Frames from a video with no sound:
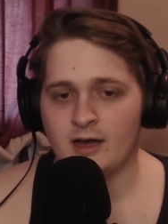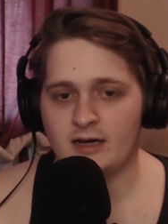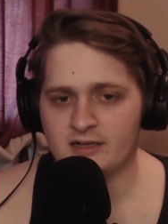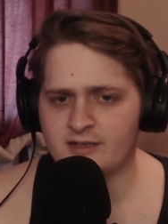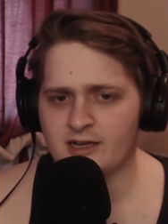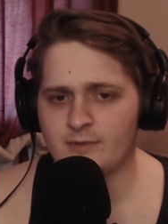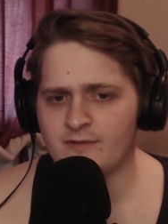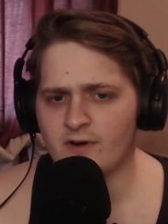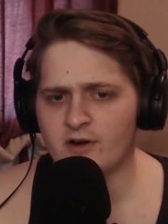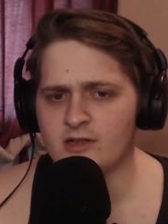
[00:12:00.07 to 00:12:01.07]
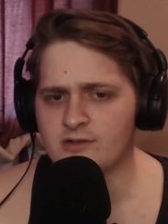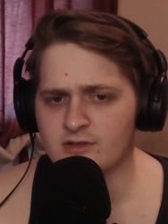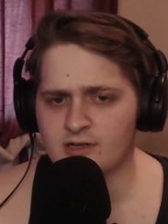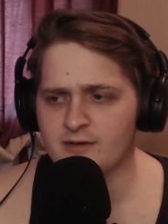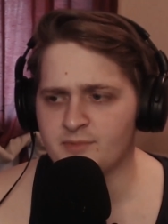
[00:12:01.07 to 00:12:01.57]
and it's taken me a very long
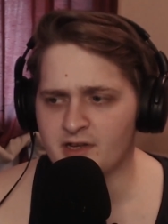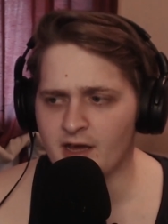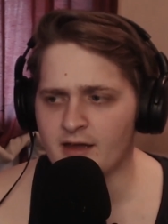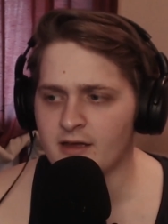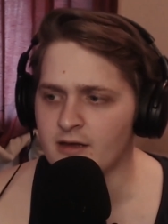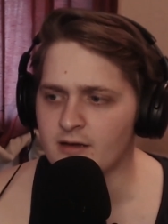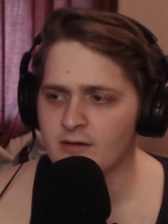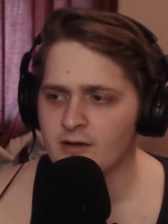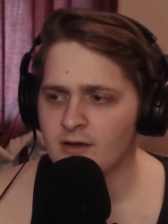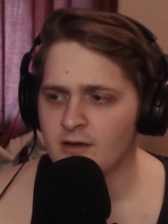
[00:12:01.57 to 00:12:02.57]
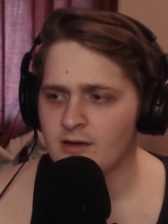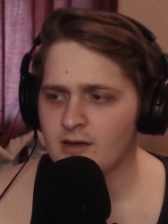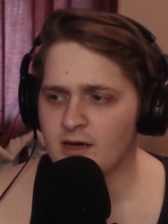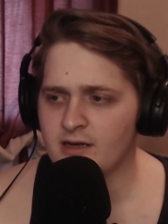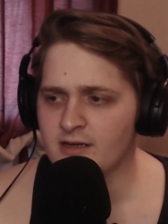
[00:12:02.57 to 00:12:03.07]
time to get here,
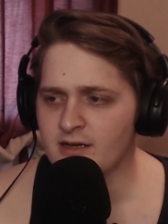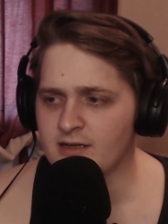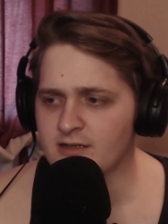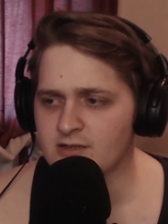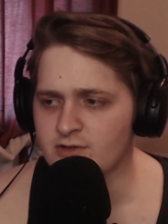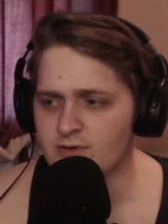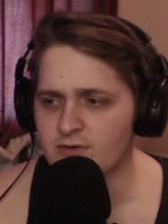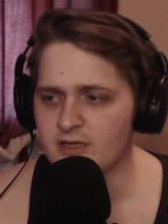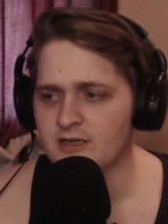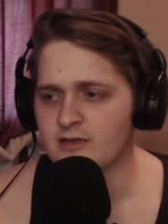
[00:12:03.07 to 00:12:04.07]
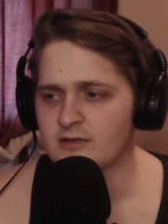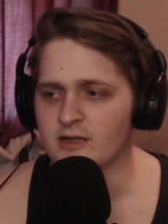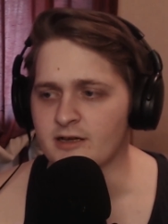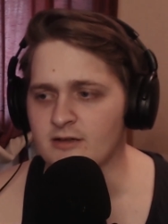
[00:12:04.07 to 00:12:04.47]
and it is truly, like,